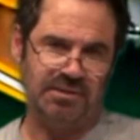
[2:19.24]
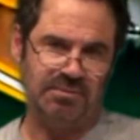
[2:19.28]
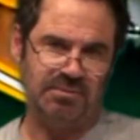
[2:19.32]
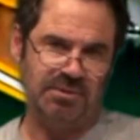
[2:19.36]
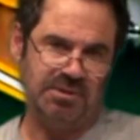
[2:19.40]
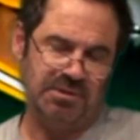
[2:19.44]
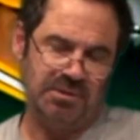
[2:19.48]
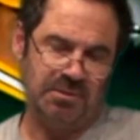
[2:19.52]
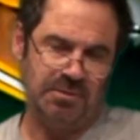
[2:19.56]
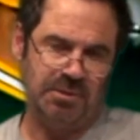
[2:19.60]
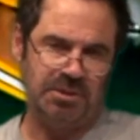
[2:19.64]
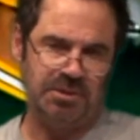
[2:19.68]

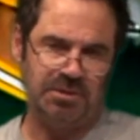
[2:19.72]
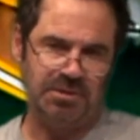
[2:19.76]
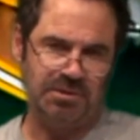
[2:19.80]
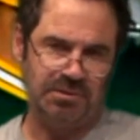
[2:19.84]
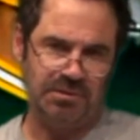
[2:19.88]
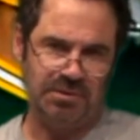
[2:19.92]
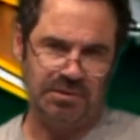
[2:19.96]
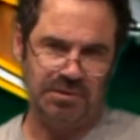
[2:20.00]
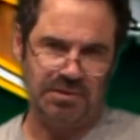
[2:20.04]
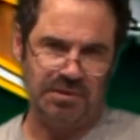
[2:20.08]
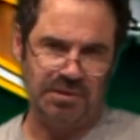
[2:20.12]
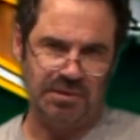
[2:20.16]
things, but nobody
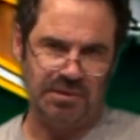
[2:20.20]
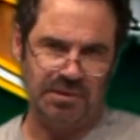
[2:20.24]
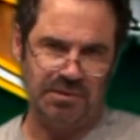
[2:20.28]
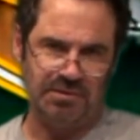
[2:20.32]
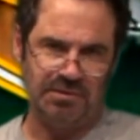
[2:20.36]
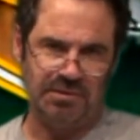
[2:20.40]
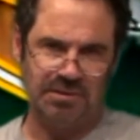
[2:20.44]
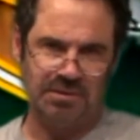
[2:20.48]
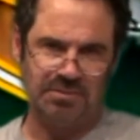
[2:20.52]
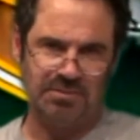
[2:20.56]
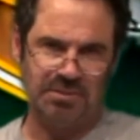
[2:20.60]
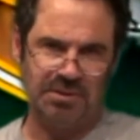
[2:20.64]
chooses to
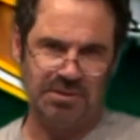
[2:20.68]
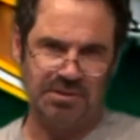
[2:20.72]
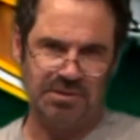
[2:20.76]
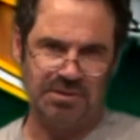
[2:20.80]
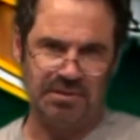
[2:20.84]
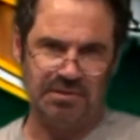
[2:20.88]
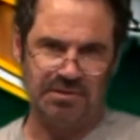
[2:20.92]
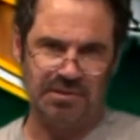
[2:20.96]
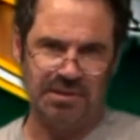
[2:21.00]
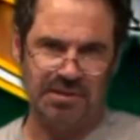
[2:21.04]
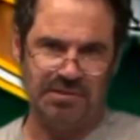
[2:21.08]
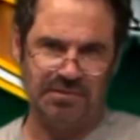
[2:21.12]
notice
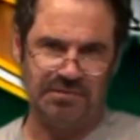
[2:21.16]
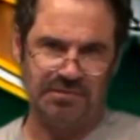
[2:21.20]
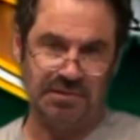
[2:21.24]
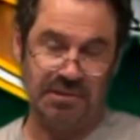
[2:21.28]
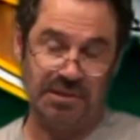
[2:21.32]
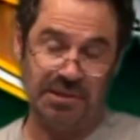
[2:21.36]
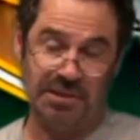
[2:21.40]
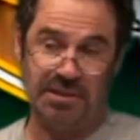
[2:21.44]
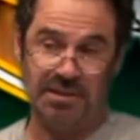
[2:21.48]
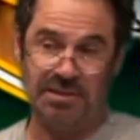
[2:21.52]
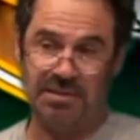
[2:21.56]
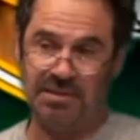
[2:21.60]
because the
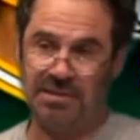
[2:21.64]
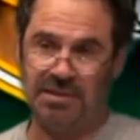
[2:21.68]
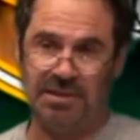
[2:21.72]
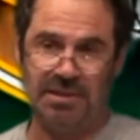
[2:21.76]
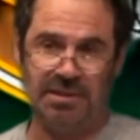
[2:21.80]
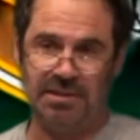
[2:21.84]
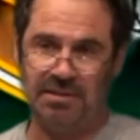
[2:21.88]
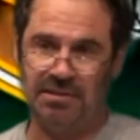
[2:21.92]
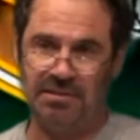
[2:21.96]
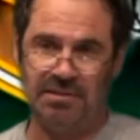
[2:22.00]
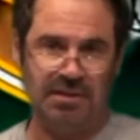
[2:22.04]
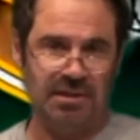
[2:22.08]
left, like I
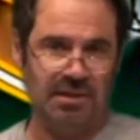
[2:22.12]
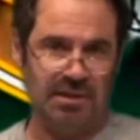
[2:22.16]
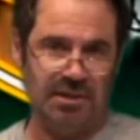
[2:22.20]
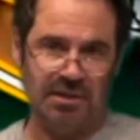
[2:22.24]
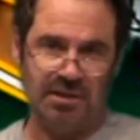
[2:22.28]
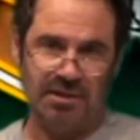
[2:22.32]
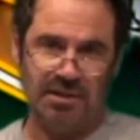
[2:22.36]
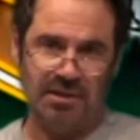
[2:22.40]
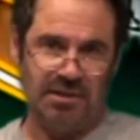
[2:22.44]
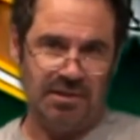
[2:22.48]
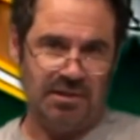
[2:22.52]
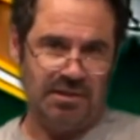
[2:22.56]
said,
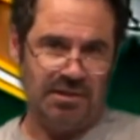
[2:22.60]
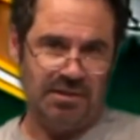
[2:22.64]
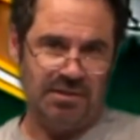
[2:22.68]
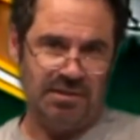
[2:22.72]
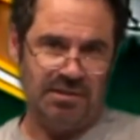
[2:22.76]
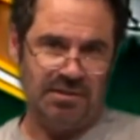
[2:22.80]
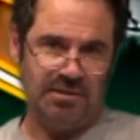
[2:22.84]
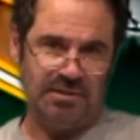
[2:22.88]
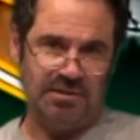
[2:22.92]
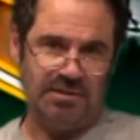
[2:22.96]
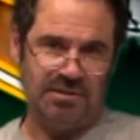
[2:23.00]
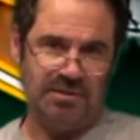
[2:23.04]

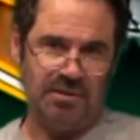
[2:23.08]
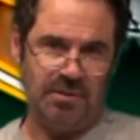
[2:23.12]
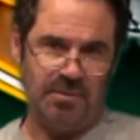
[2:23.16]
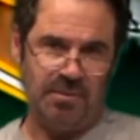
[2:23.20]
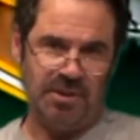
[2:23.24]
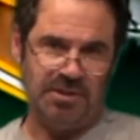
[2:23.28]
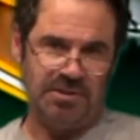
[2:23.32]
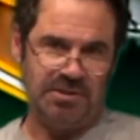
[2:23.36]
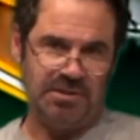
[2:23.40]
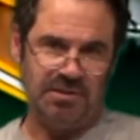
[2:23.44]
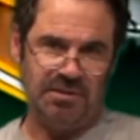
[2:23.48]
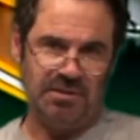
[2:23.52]
is
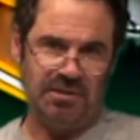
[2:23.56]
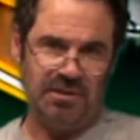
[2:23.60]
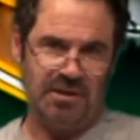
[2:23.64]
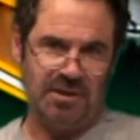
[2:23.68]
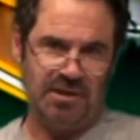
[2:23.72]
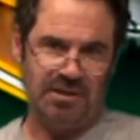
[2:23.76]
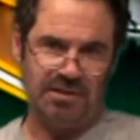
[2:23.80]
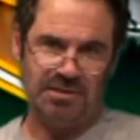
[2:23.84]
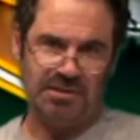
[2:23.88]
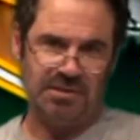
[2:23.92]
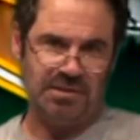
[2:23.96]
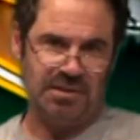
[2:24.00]
so much in
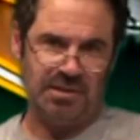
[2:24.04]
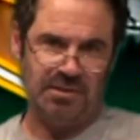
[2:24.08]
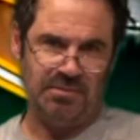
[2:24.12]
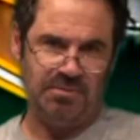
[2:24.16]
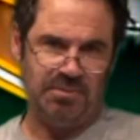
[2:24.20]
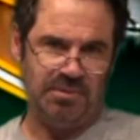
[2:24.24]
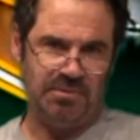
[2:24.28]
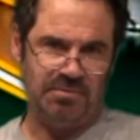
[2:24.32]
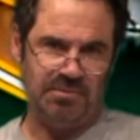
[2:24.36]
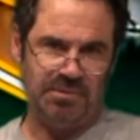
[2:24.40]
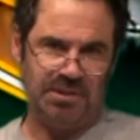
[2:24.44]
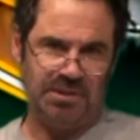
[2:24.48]

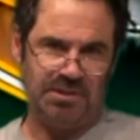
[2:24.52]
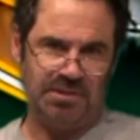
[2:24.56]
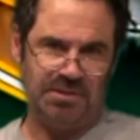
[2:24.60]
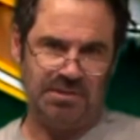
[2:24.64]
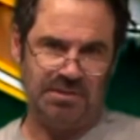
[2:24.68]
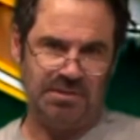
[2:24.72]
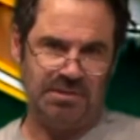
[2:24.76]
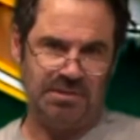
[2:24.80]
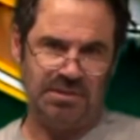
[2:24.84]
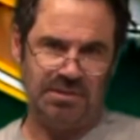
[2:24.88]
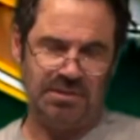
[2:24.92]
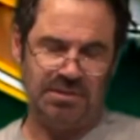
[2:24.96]
lockstep it
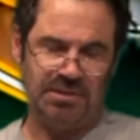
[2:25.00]
makes